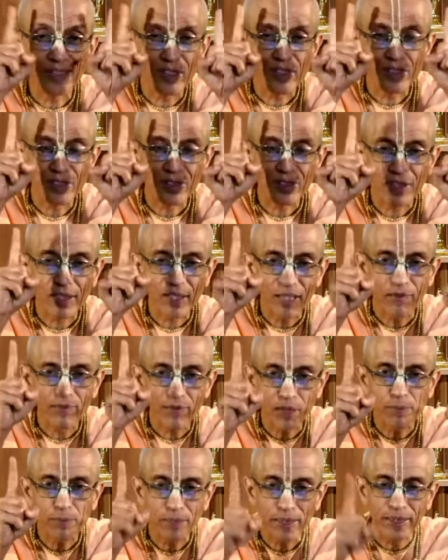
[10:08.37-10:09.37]
is
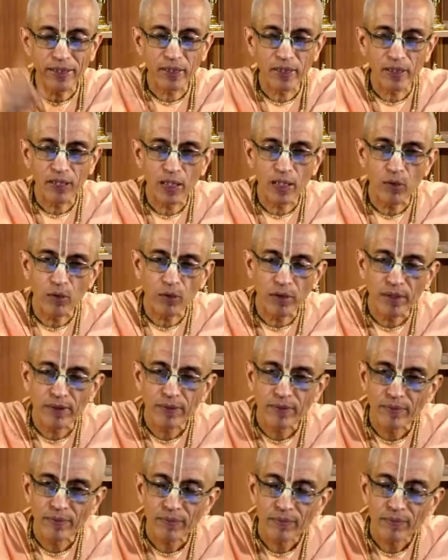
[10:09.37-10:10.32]
covered by the cloud.